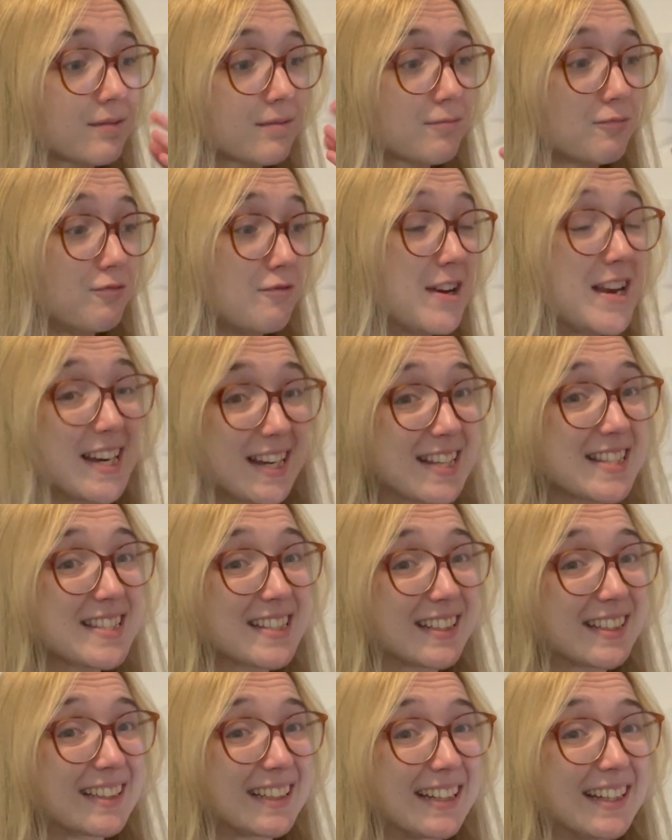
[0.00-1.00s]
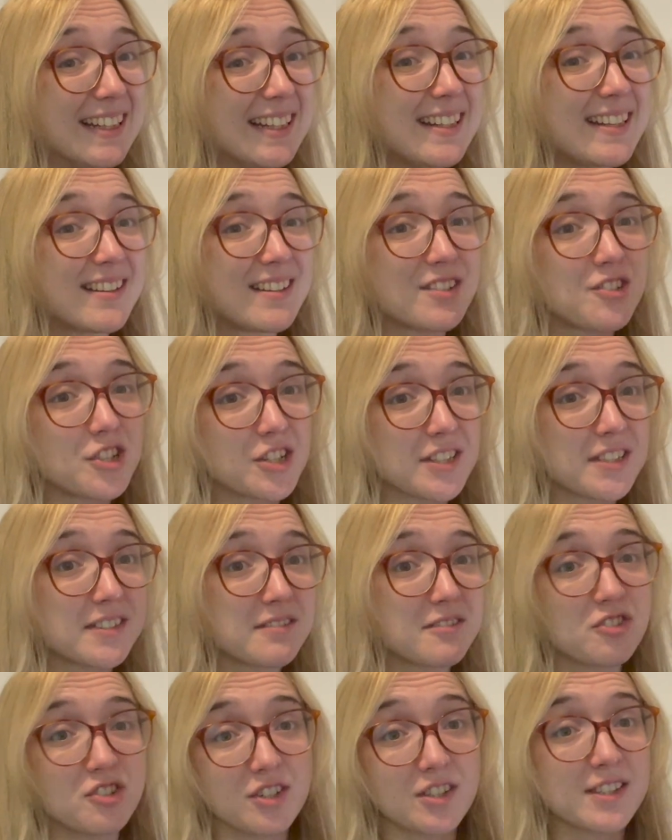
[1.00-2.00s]
realistically,
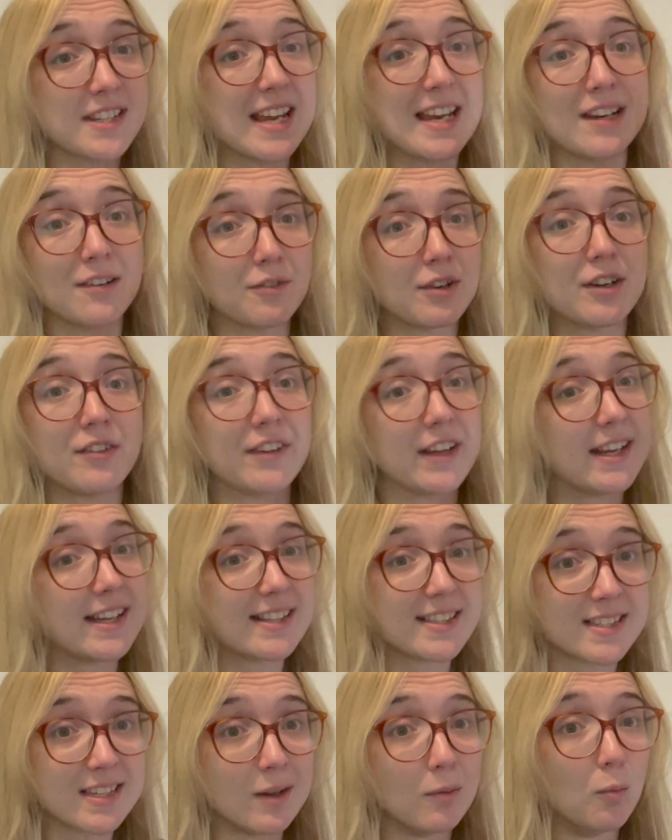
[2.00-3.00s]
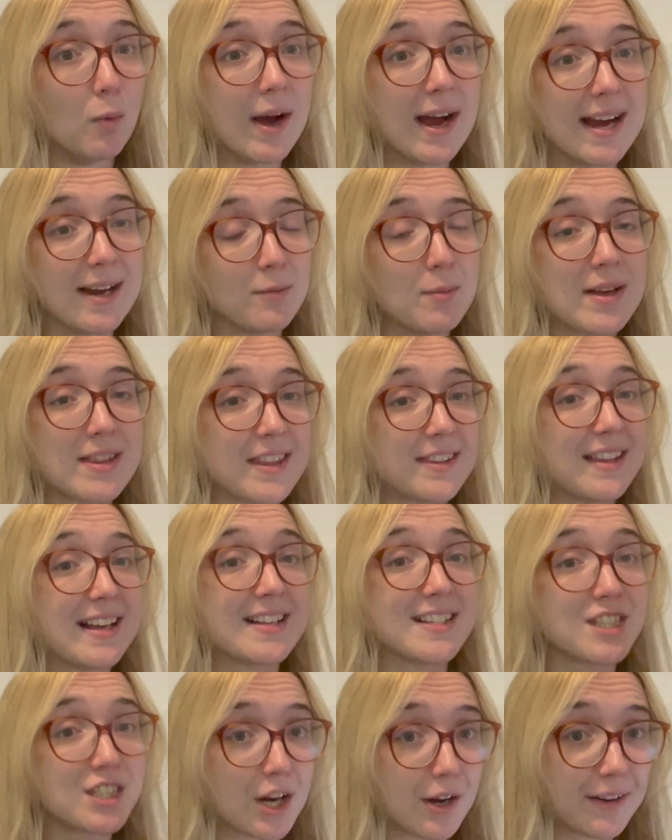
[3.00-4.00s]
just just getting rid of it in some way whether
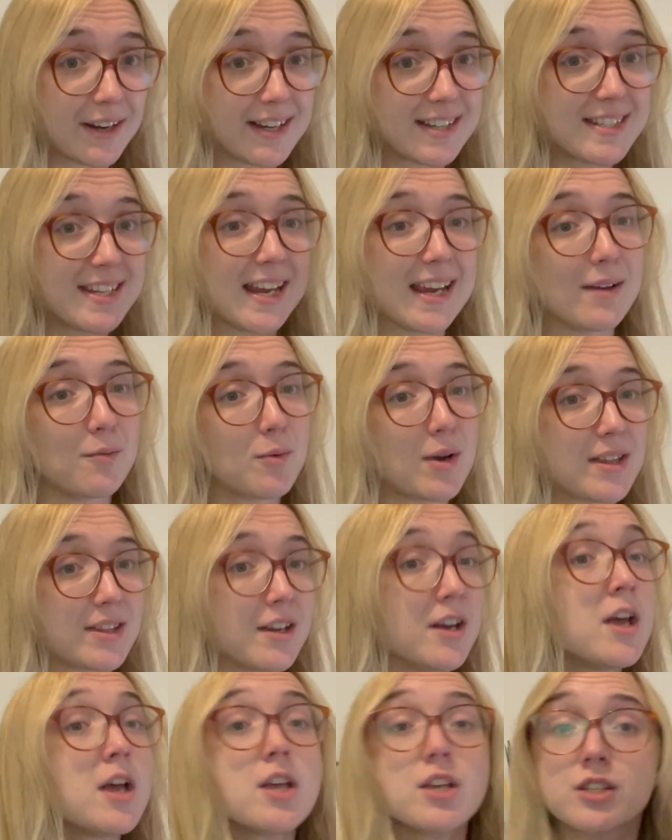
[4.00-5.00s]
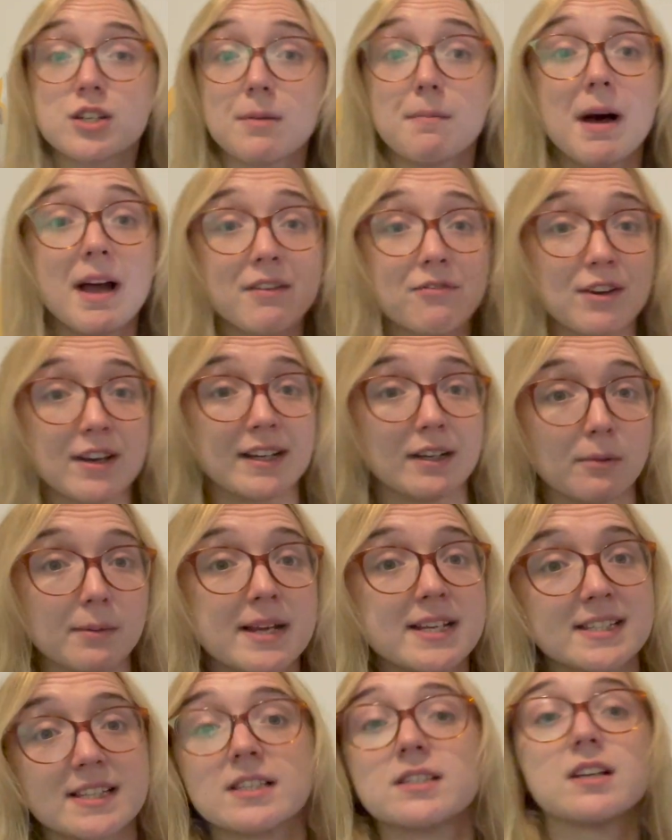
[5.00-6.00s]
that's donating it whether so my friend
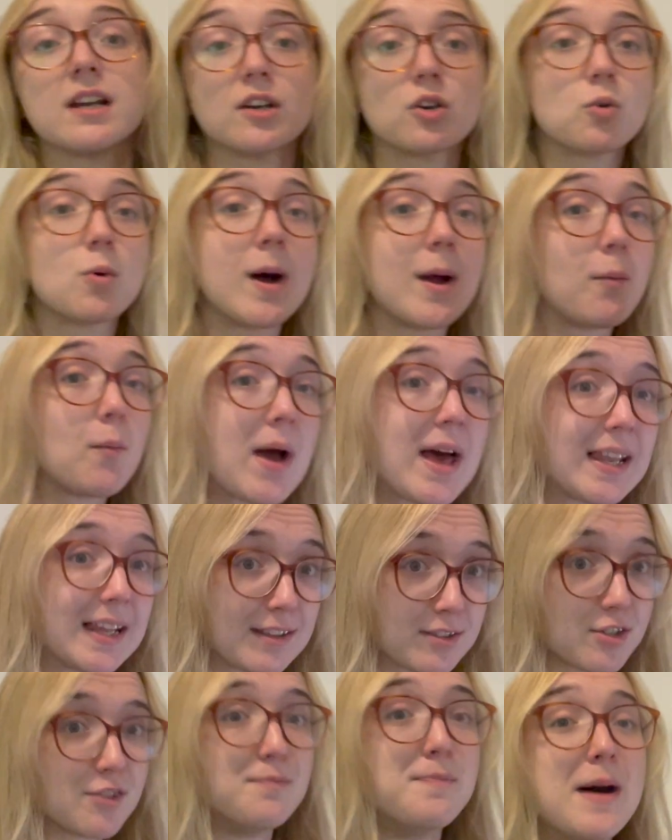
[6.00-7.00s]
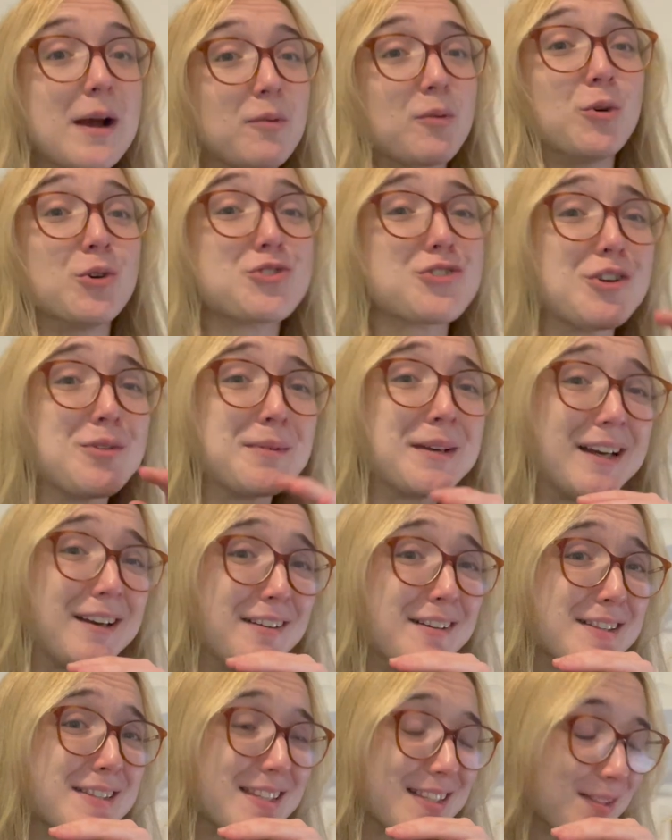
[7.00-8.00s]
Louisa has done quite well out of my wardrobe
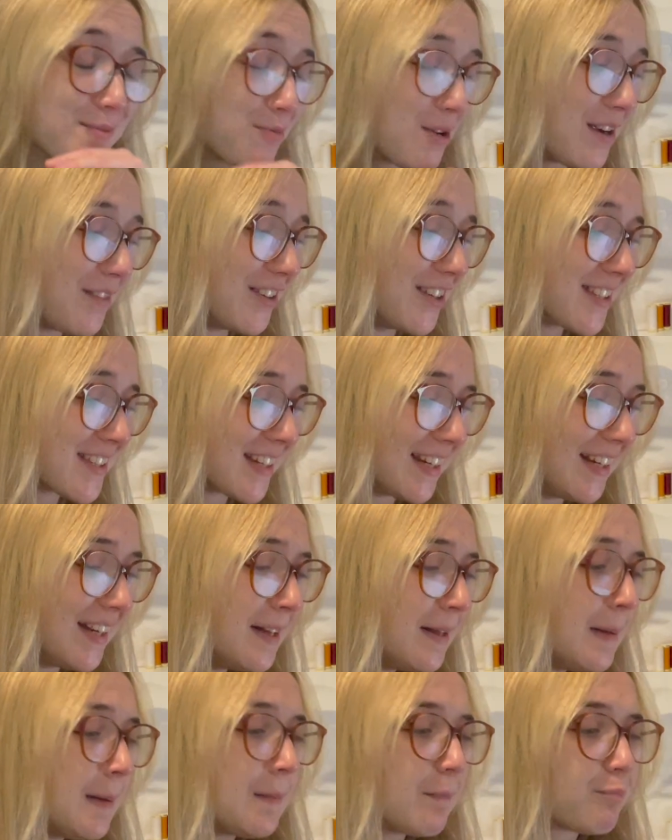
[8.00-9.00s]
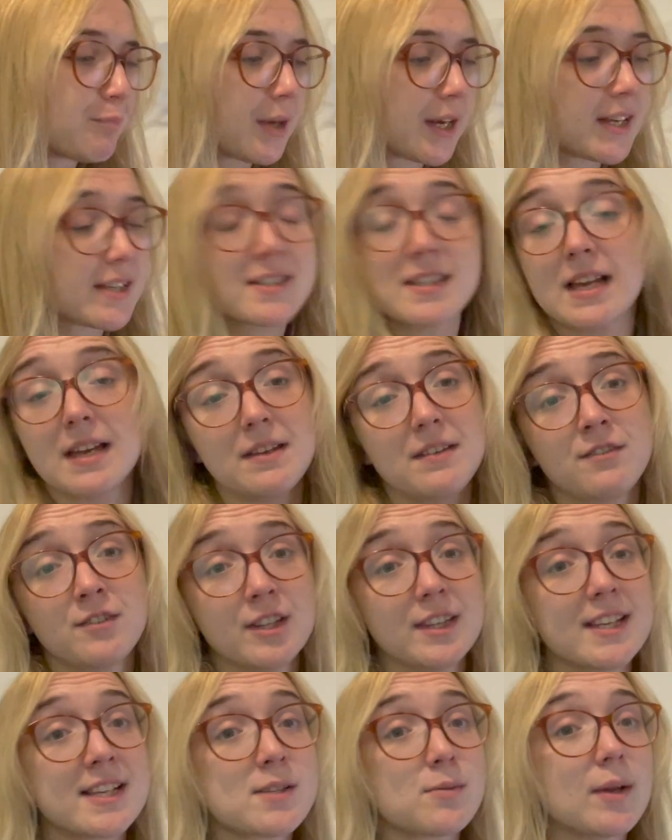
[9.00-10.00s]
clearances previously because
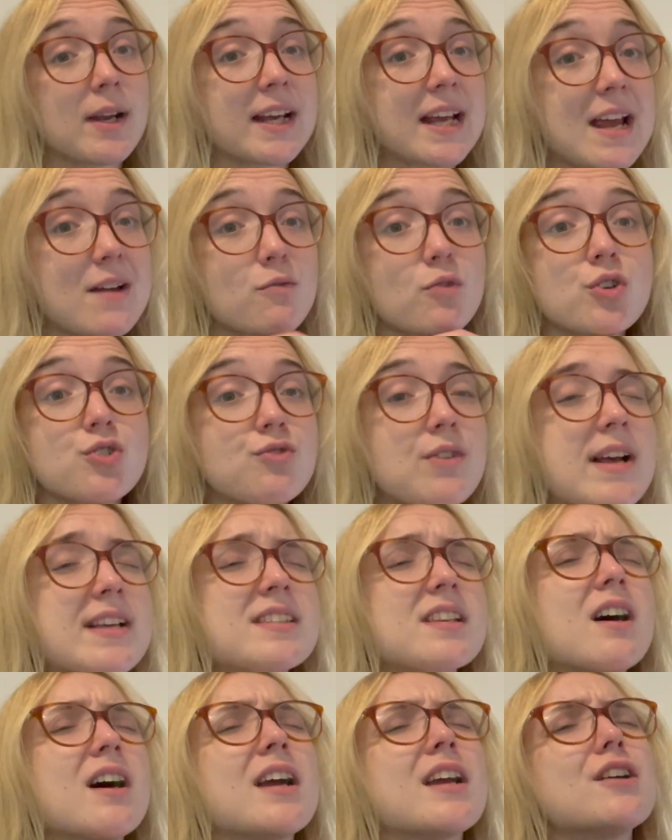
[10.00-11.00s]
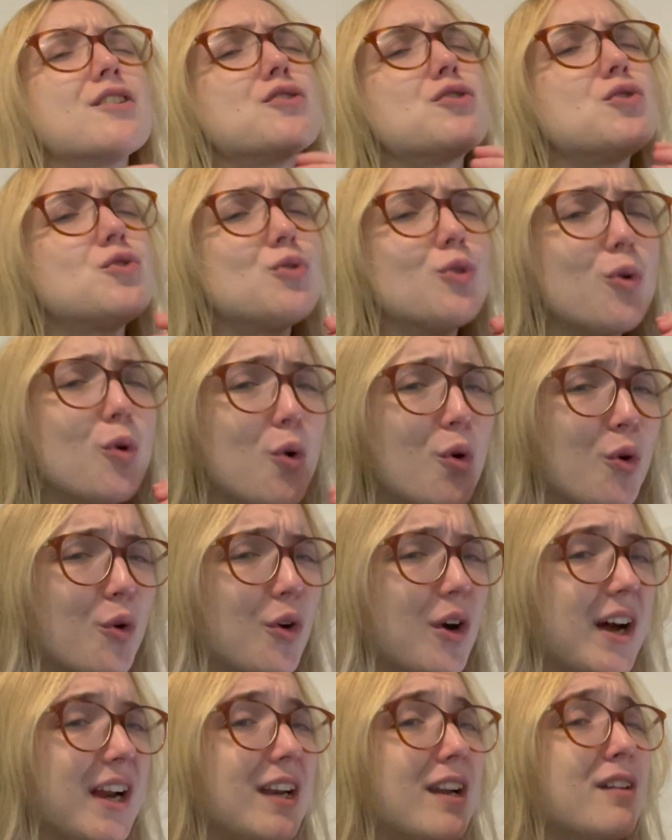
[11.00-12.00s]
even this one i gave her a dress i
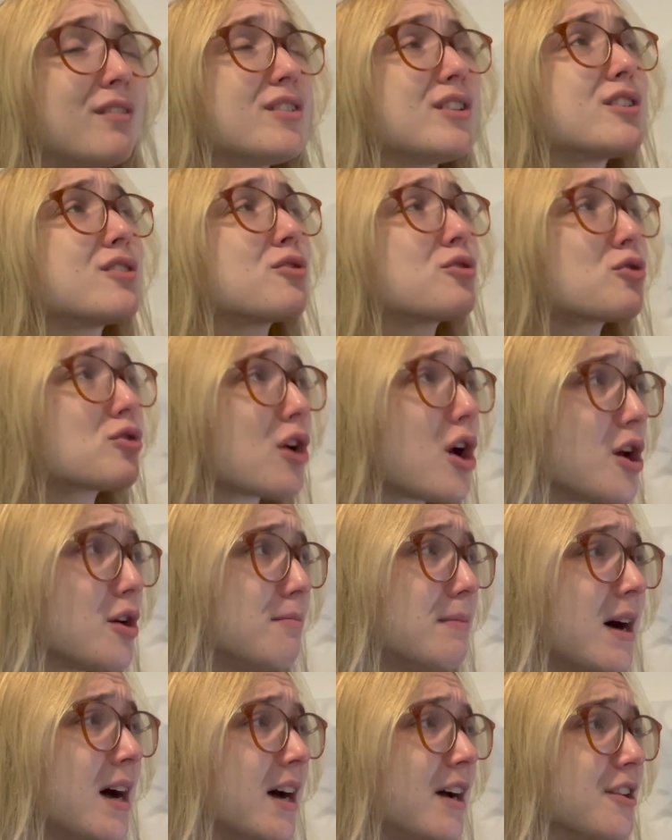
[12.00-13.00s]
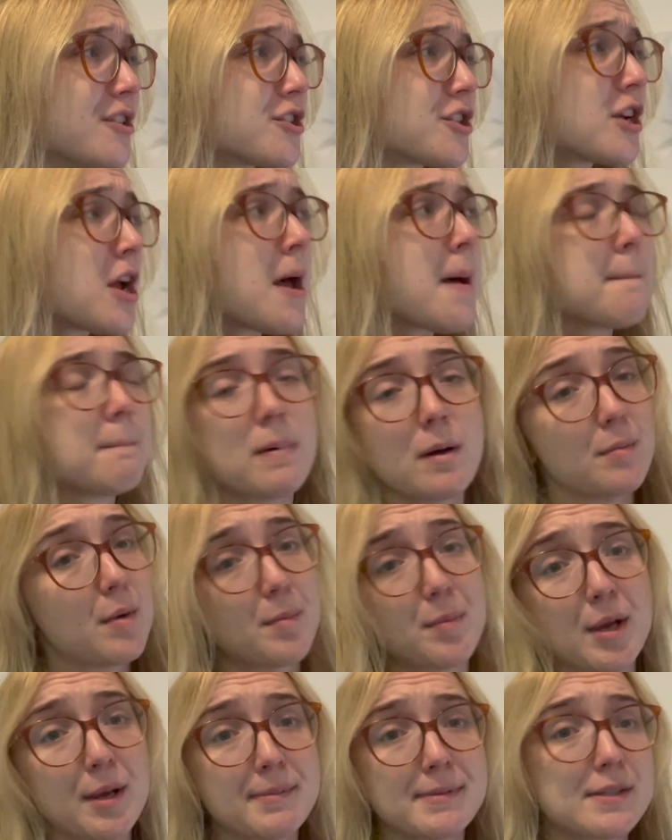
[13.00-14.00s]
adore i love it so much but my
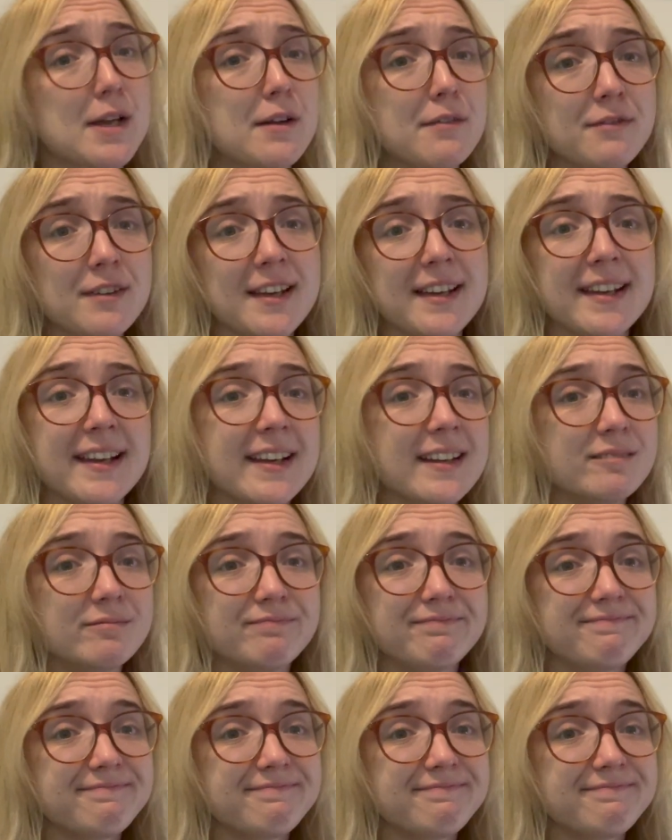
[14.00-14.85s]
boobs don't fit in it